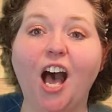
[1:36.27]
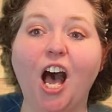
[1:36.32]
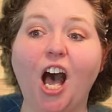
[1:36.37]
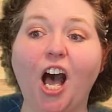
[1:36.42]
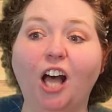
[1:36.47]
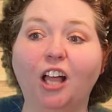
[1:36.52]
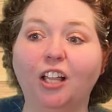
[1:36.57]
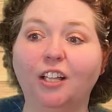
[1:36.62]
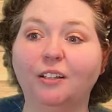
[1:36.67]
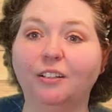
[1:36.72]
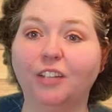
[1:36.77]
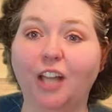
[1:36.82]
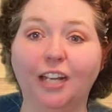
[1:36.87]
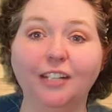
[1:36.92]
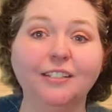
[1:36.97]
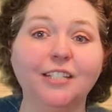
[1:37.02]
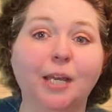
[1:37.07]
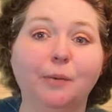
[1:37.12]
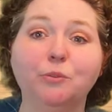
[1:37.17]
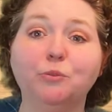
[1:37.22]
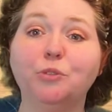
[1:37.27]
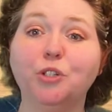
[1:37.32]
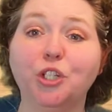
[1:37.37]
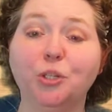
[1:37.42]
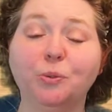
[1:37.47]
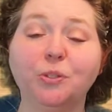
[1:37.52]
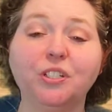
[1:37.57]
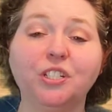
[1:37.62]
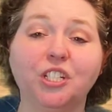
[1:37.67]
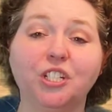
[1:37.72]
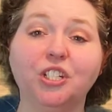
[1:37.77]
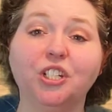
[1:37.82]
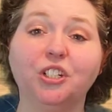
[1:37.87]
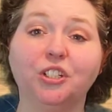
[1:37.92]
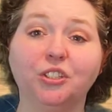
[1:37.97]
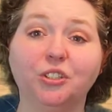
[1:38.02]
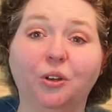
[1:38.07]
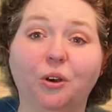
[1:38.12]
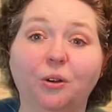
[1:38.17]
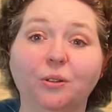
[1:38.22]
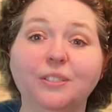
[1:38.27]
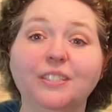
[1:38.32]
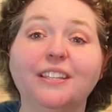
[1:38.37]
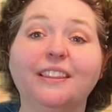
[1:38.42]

A lot of times when you are teaching adults,